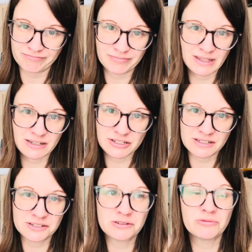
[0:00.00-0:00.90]
The NG
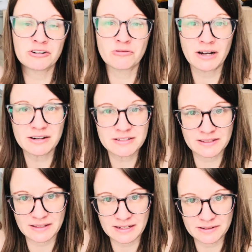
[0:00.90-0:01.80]
tube requires a
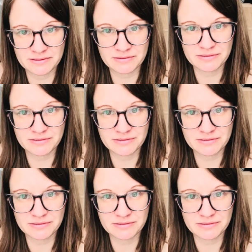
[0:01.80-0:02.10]
lot of